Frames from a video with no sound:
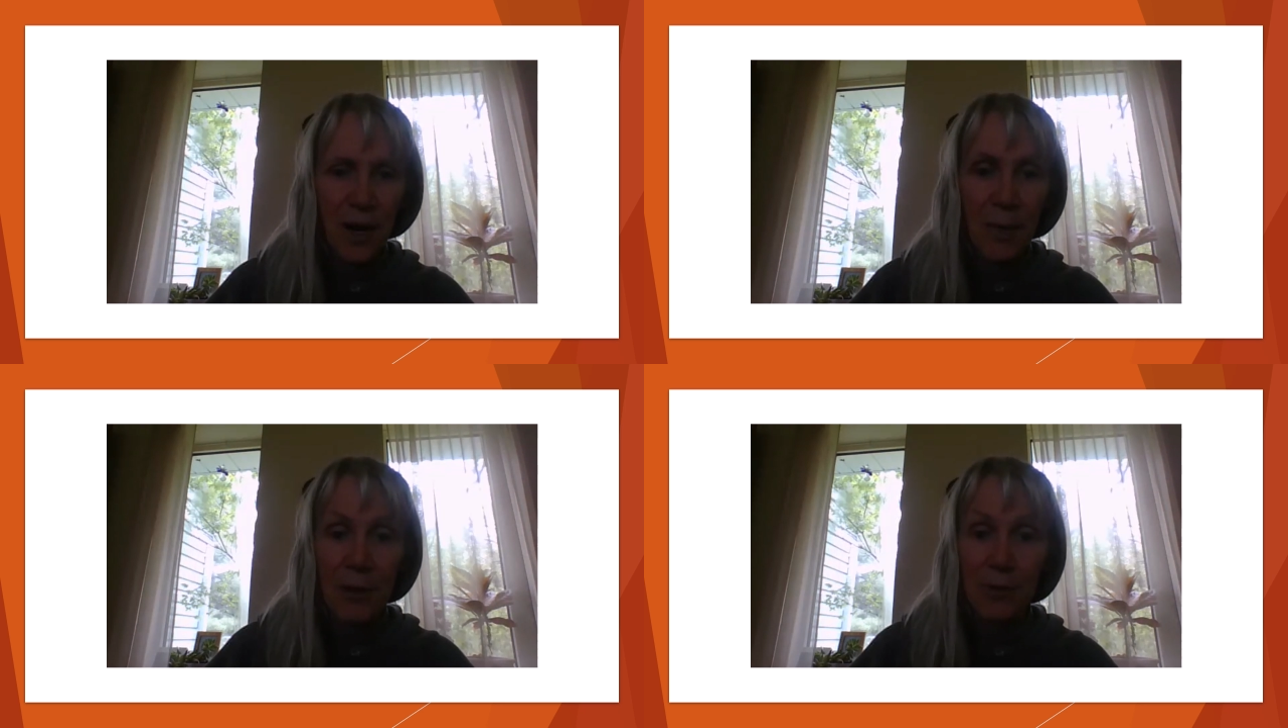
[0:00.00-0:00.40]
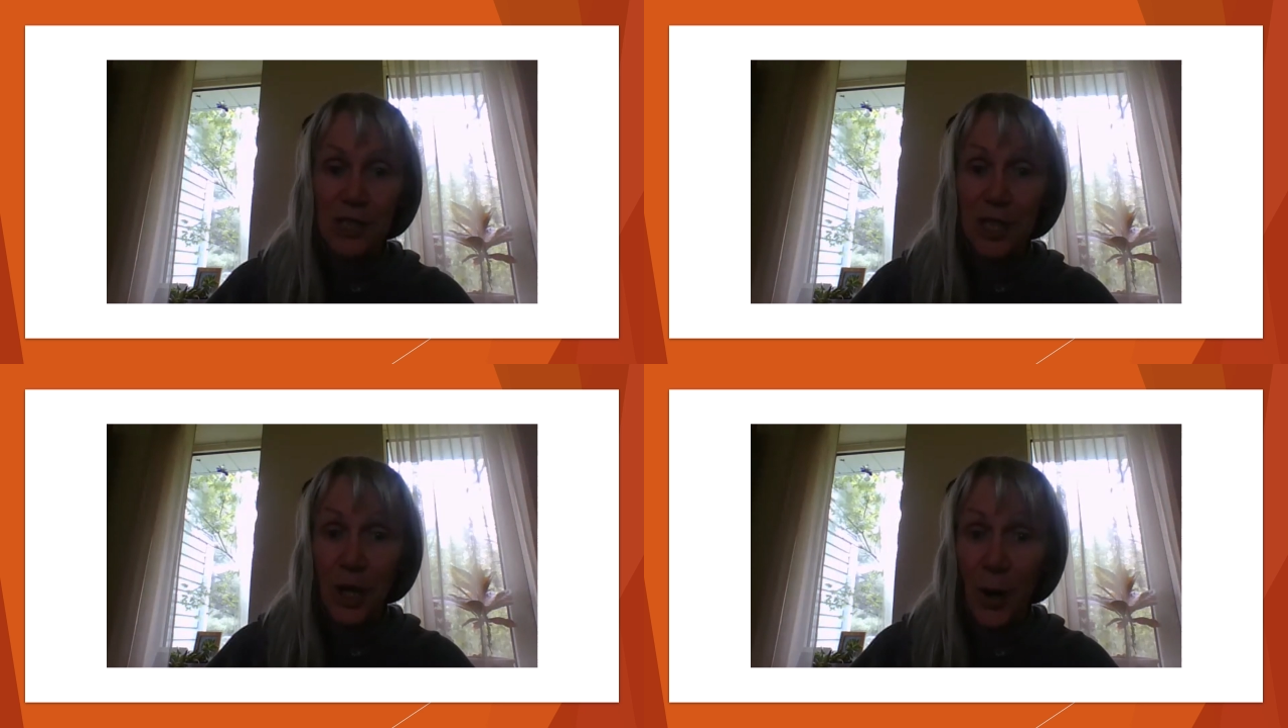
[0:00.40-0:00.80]
about
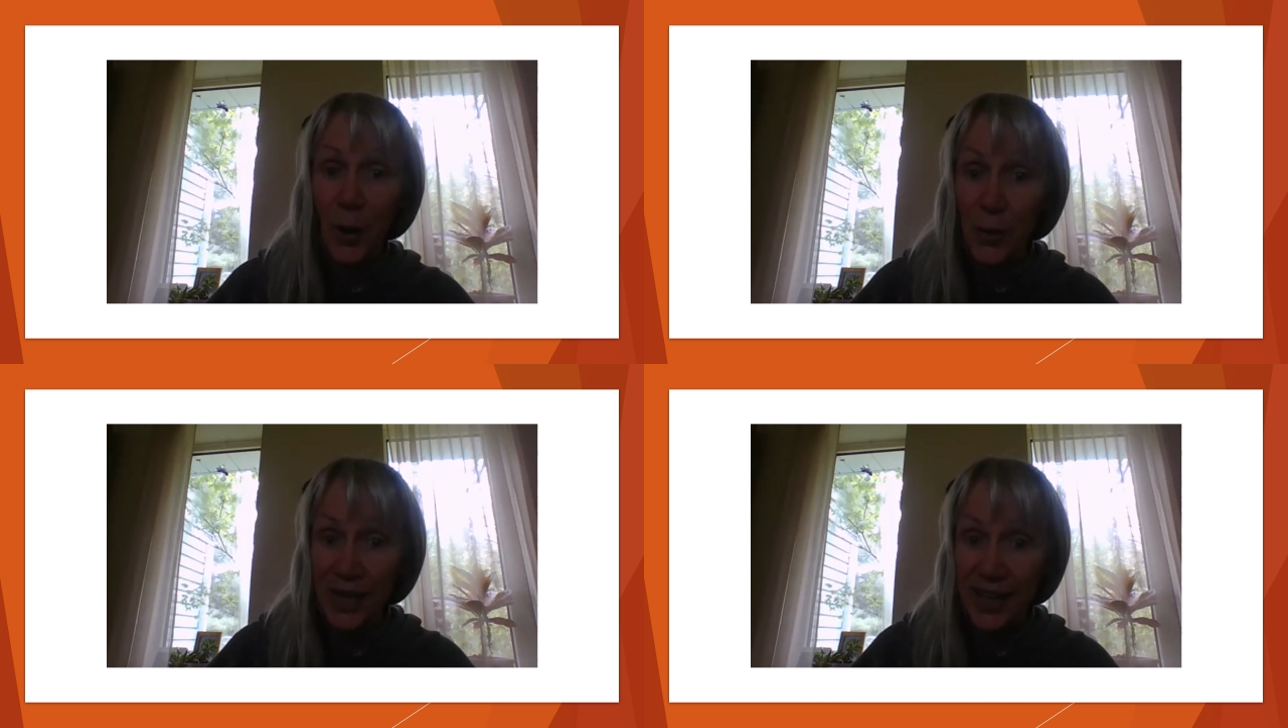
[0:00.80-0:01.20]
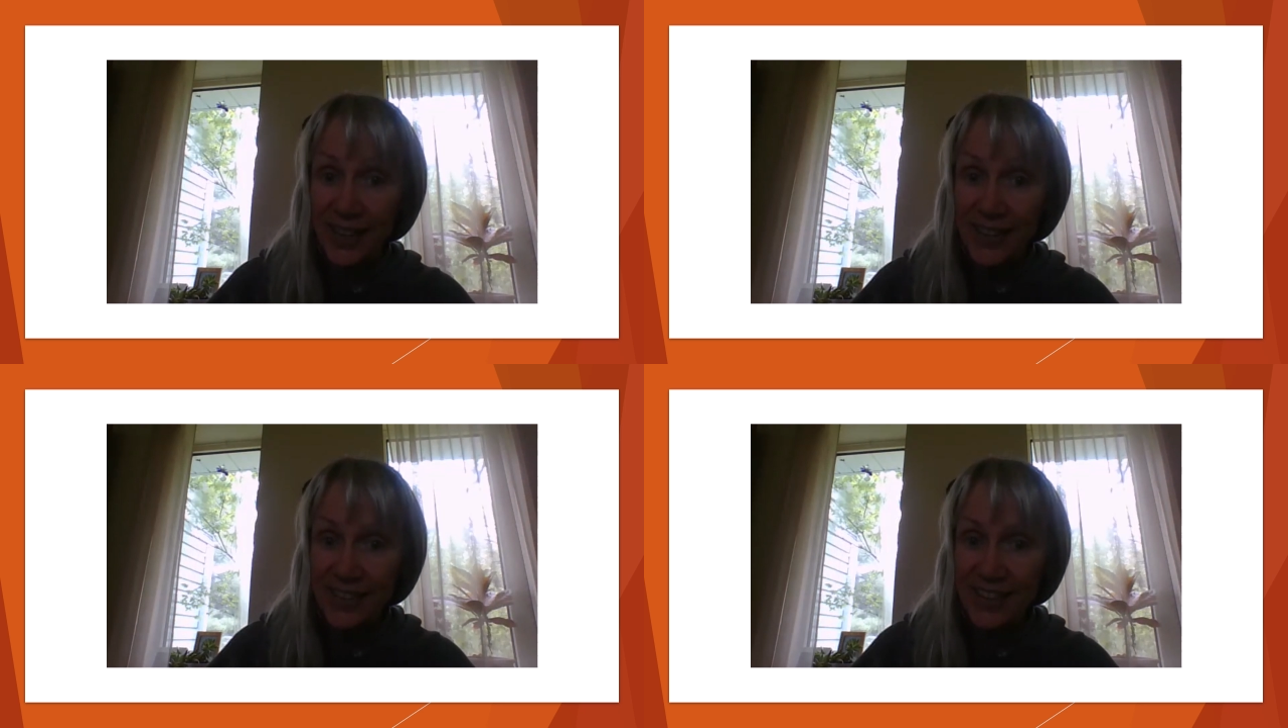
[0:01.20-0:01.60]

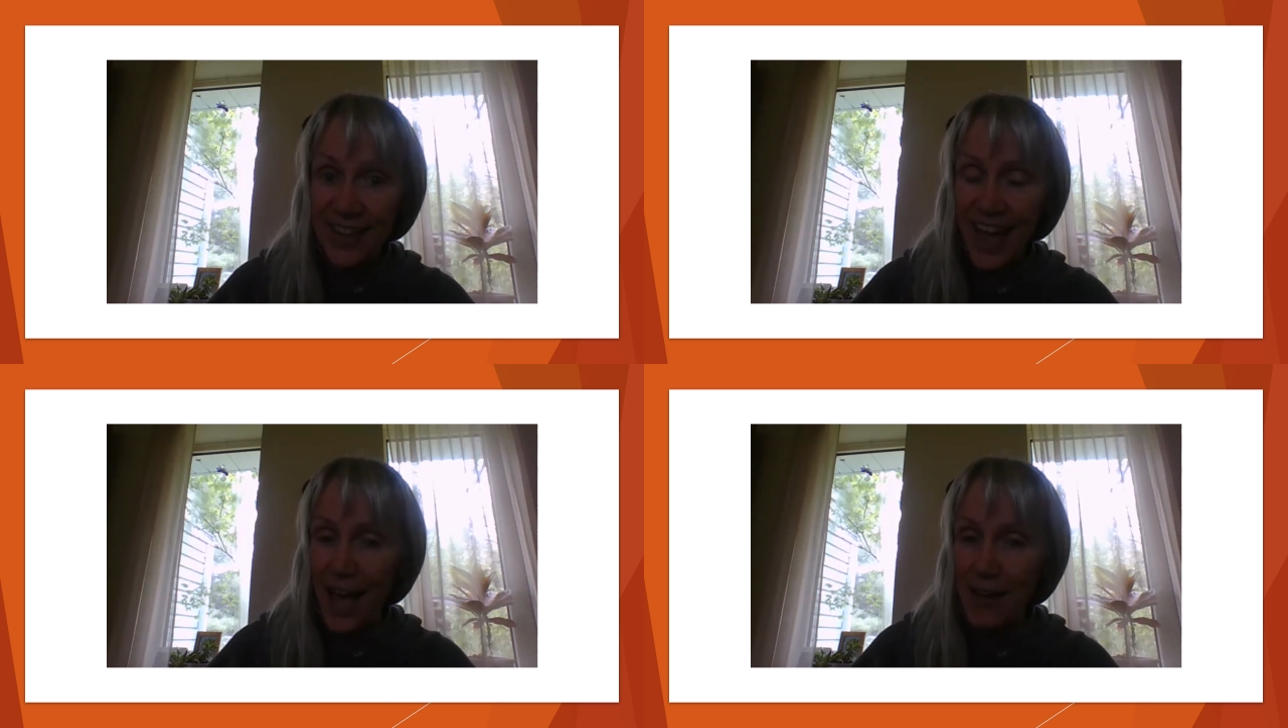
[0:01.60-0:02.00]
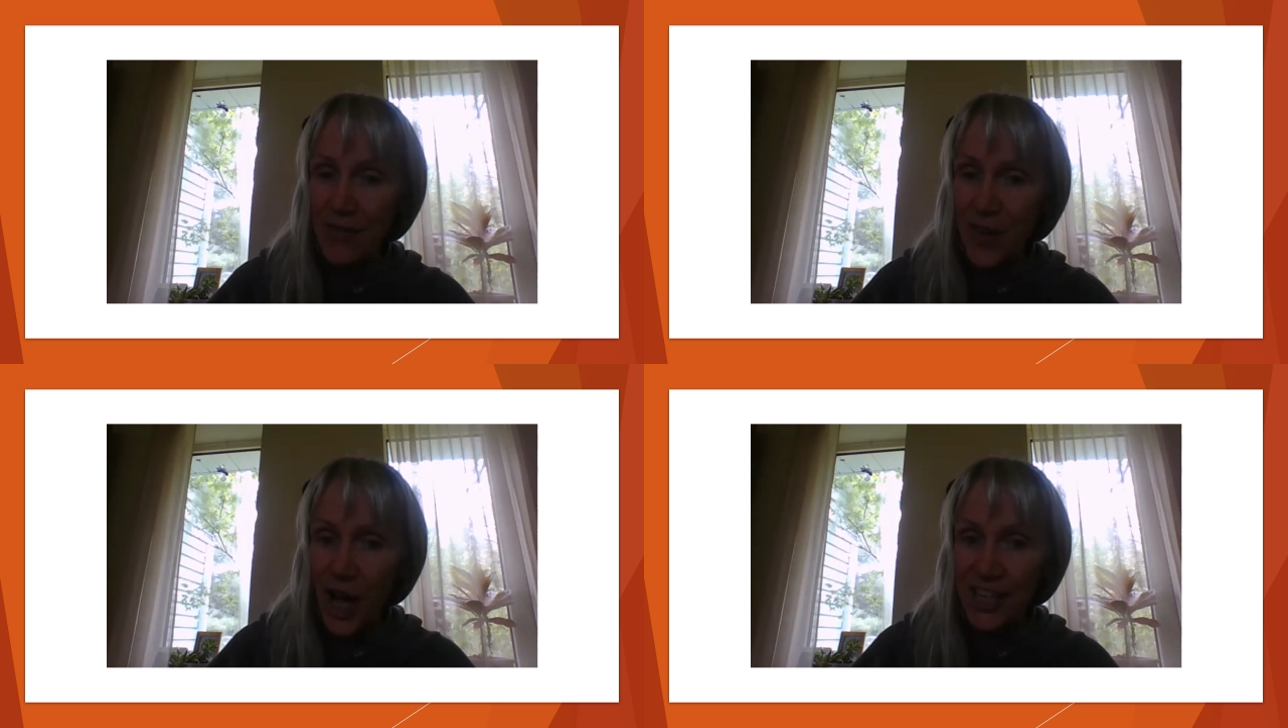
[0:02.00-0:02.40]
decoding and
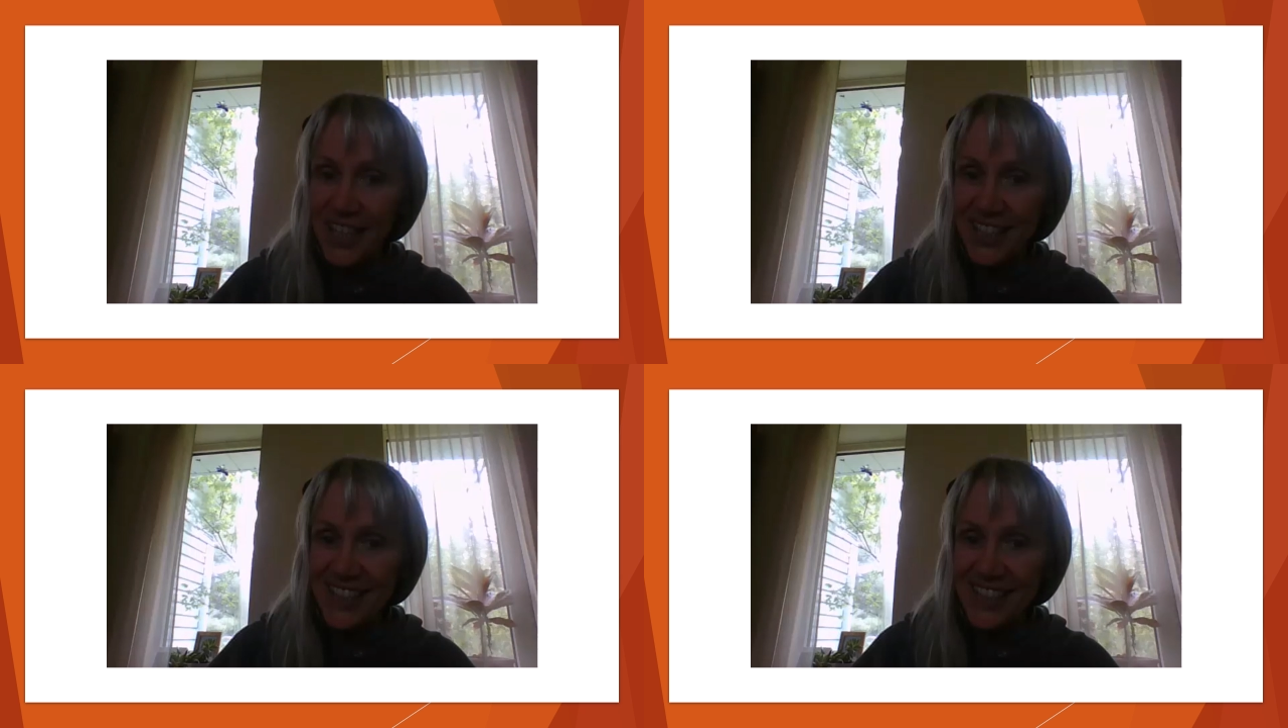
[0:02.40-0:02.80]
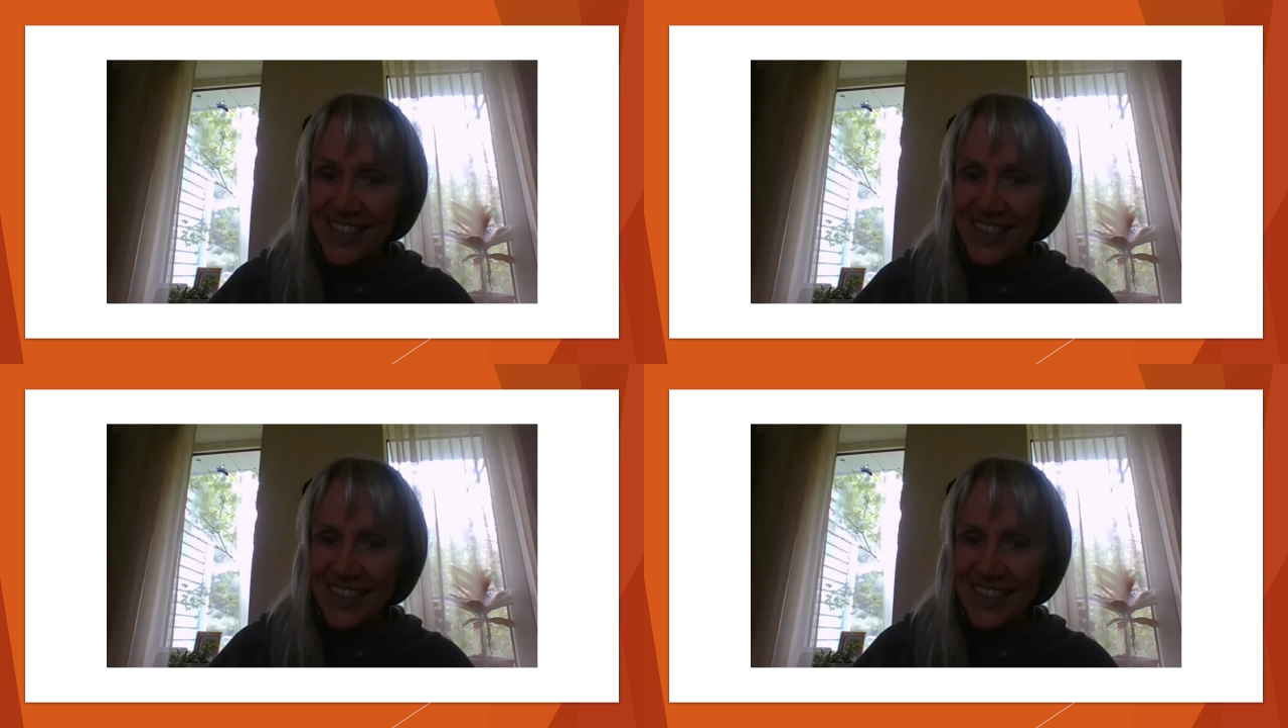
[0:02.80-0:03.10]
phonics